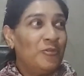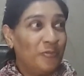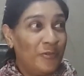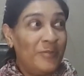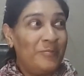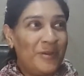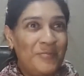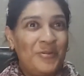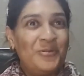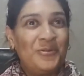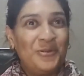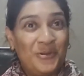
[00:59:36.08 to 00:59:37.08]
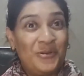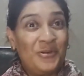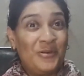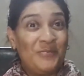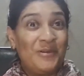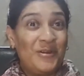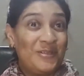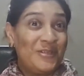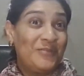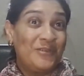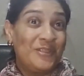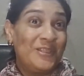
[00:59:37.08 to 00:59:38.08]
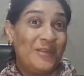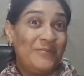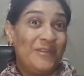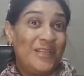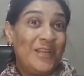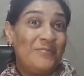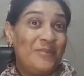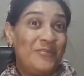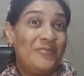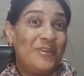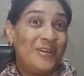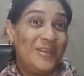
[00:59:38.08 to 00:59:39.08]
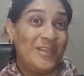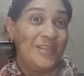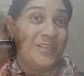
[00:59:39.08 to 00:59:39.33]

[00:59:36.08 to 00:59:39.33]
with people who don't know about it, for them it can be very...